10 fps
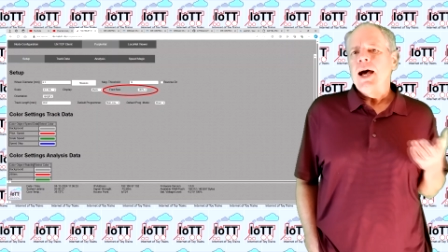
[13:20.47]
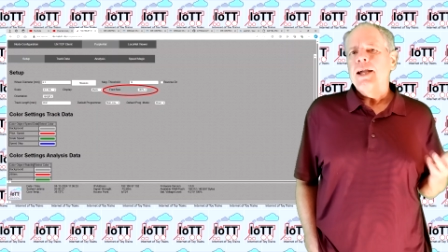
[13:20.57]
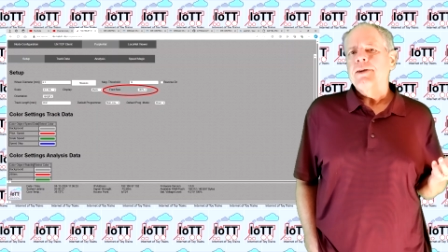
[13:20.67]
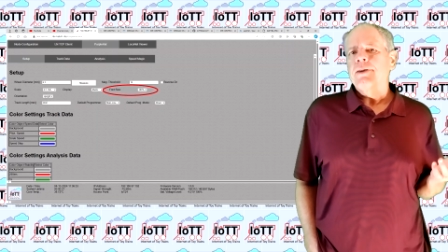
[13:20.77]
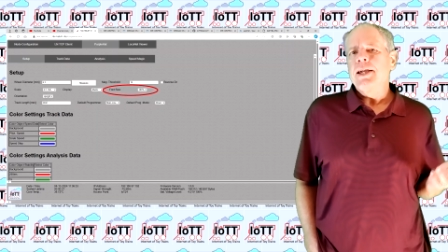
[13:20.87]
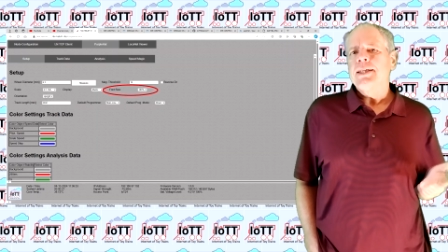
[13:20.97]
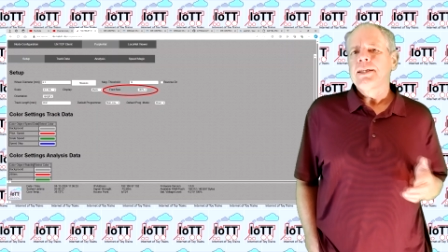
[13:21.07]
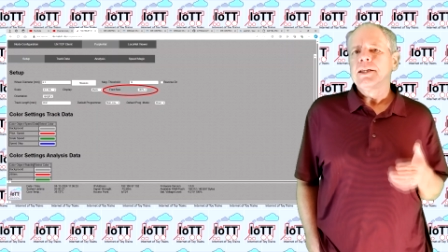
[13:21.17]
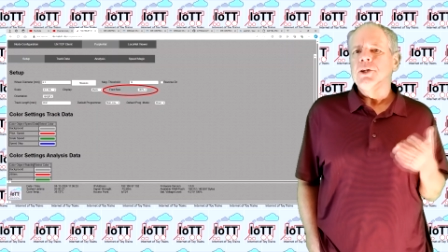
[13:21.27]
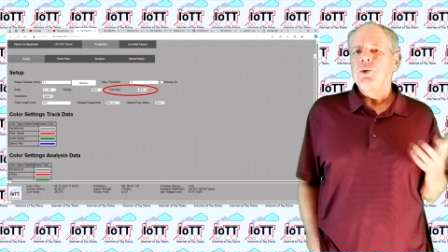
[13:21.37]
I
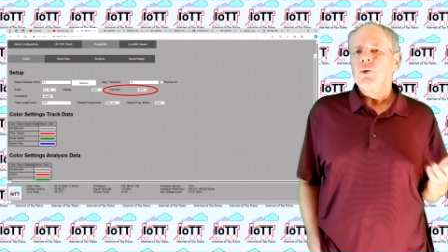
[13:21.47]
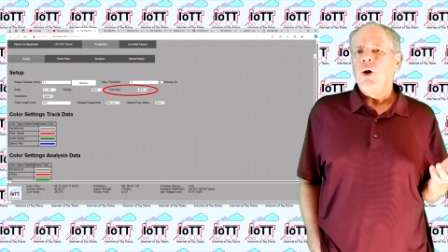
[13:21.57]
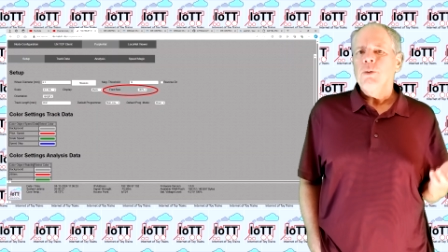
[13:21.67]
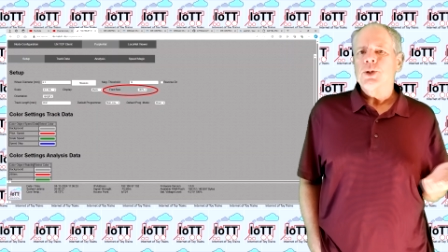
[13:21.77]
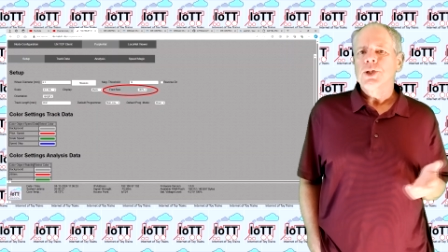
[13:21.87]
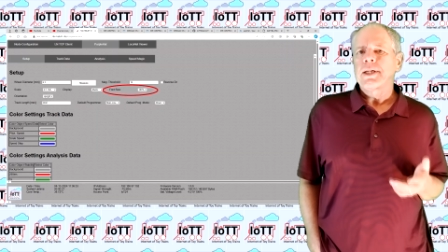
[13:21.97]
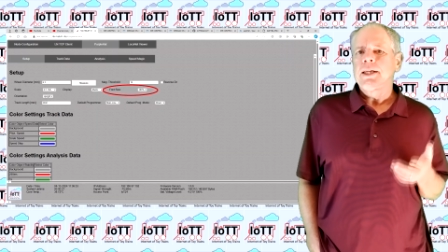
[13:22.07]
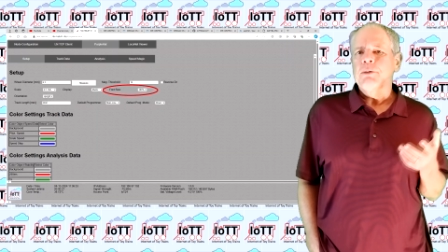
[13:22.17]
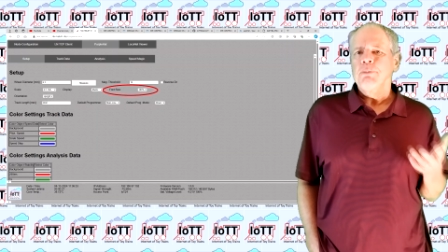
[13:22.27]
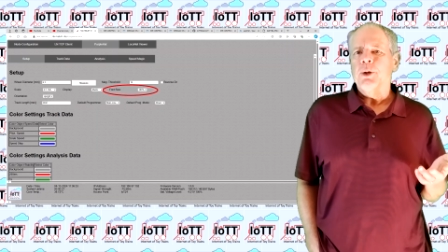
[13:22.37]
created a new option
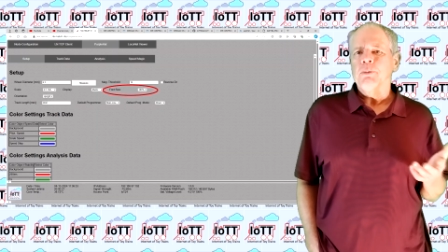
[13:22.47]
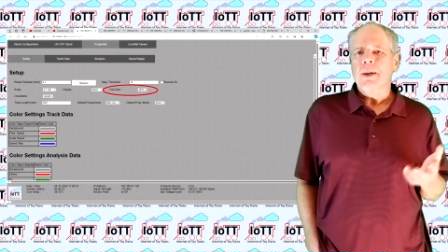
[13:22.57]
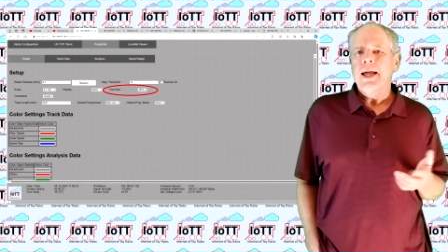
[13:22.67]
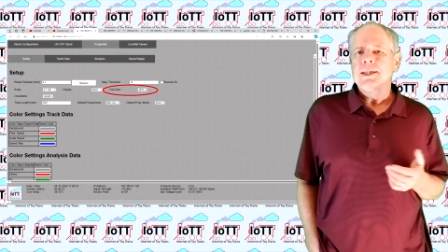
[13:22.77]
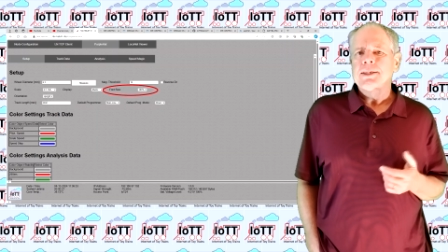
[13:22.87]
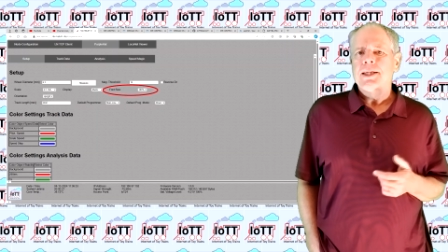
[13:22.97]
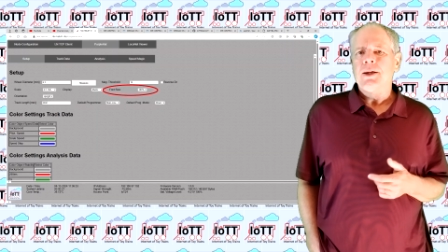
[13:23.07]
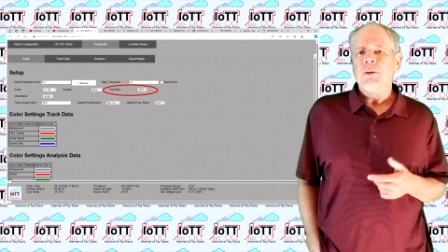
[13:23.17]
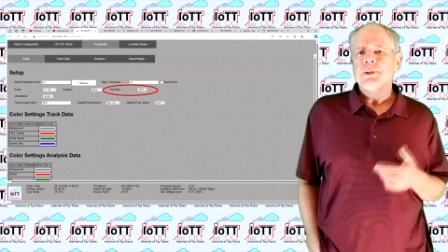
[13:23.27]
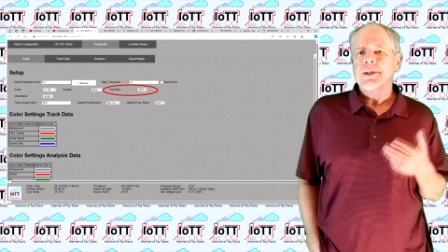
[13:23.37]
in the purple hat
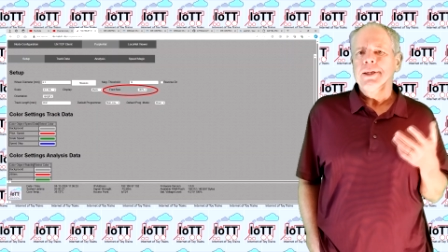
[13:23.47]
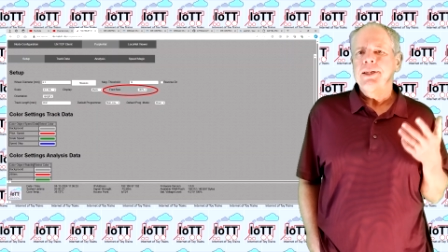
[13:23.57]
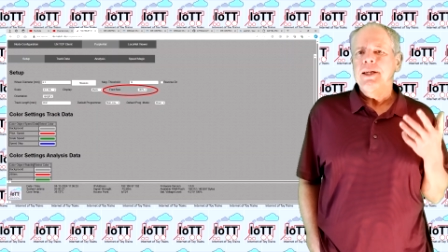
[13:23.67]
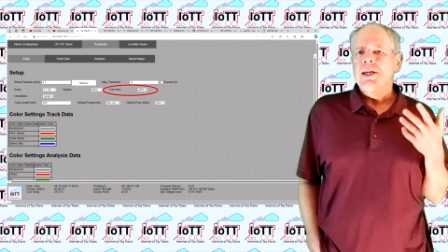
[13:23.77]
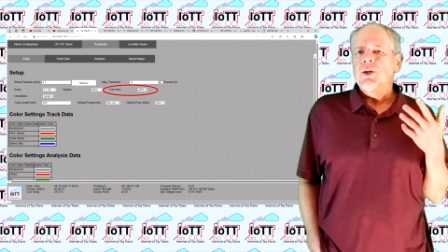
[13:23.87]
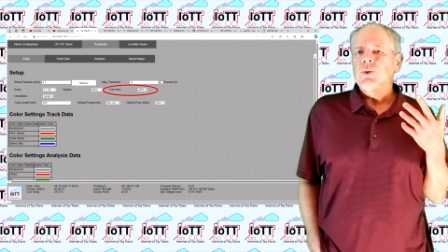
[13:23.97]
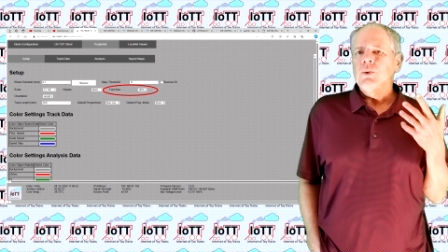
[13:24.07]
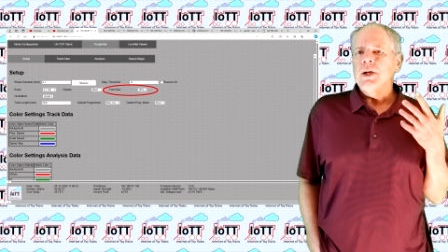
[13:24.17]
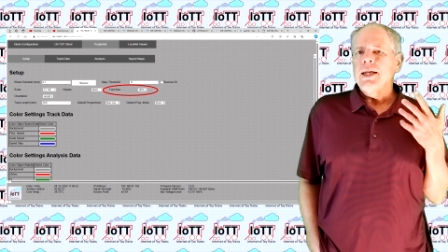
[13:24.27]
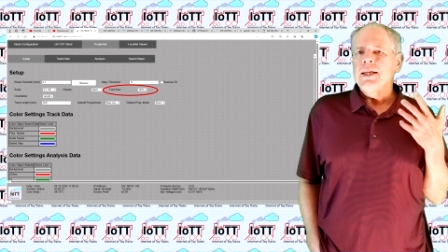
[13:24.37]
setup screen
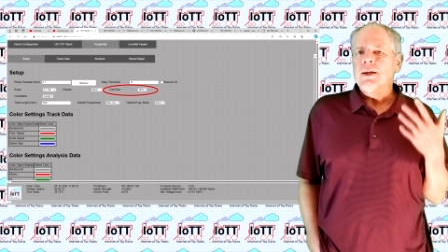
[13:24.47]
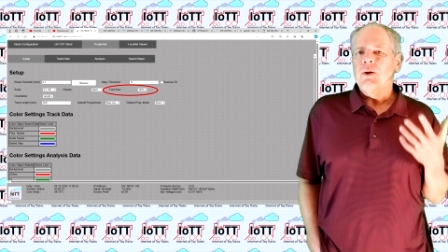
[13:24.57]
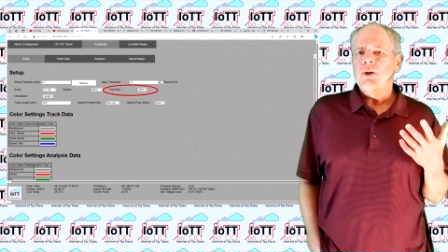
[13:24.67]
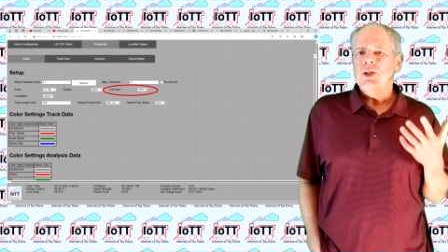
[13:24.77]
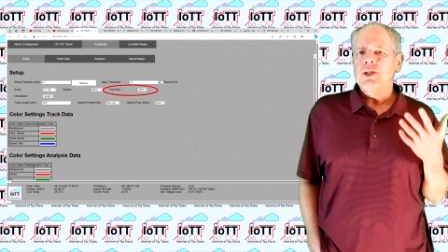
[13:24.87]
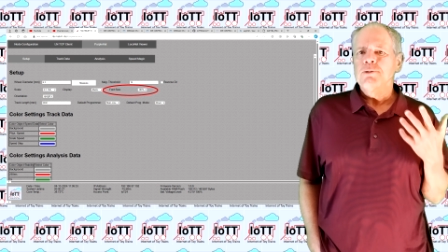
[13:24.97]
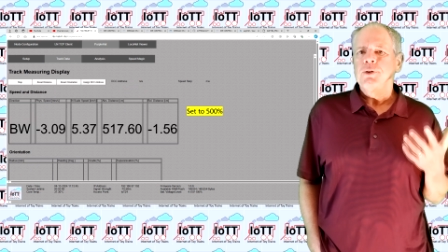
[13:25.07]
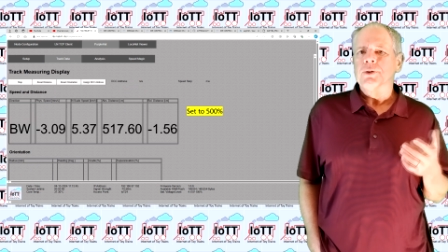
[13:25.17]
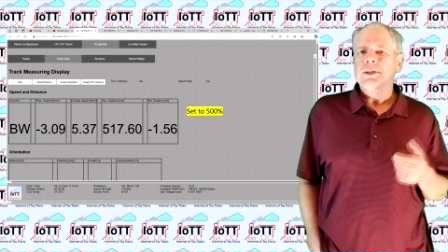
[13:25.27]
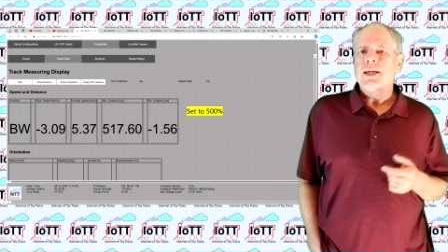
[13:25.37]
to enlarge the
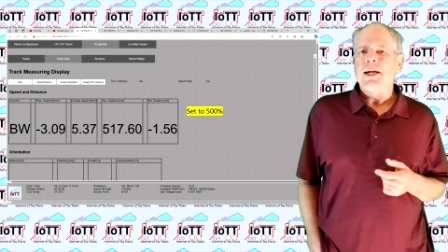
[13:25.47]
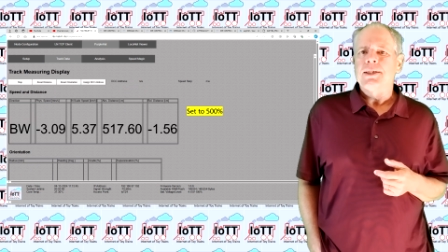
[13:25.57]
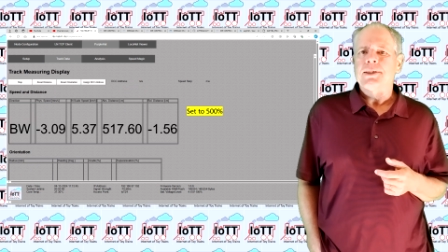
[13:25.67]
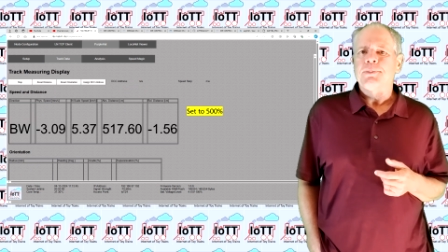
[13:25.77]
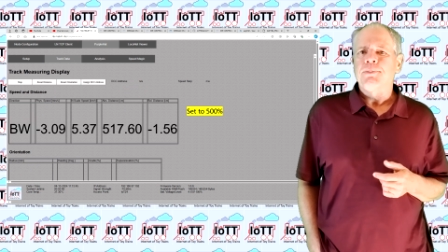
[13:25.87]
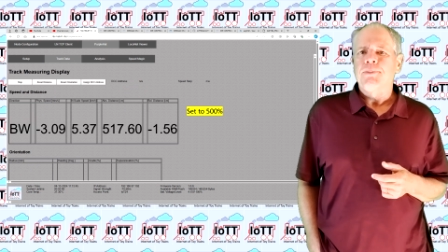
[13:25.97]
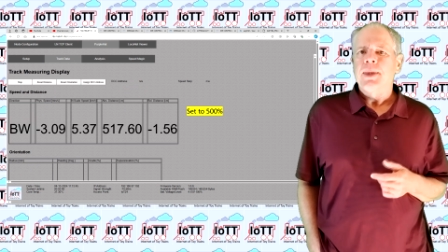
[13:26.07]
font size.